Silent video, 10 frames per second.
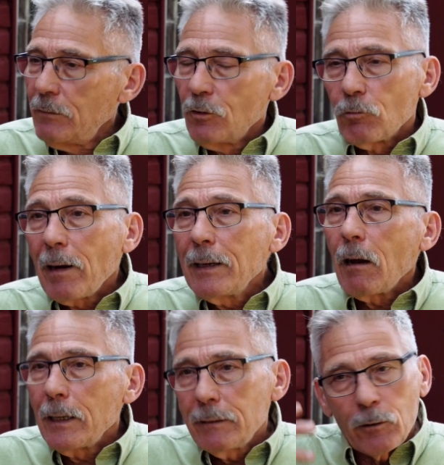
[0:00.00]
in the right
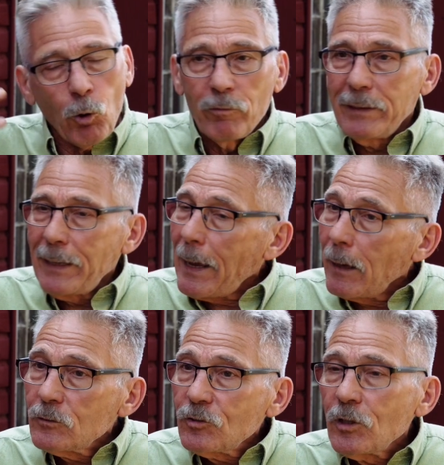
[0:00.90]
eye that already
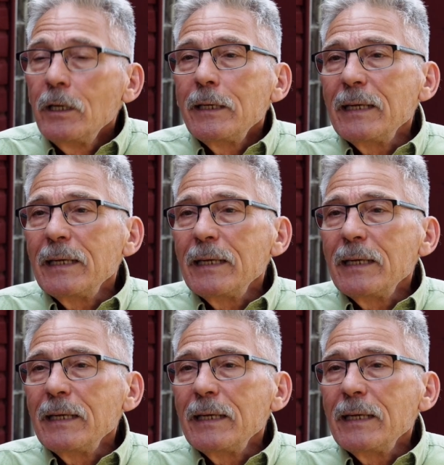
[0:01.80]
has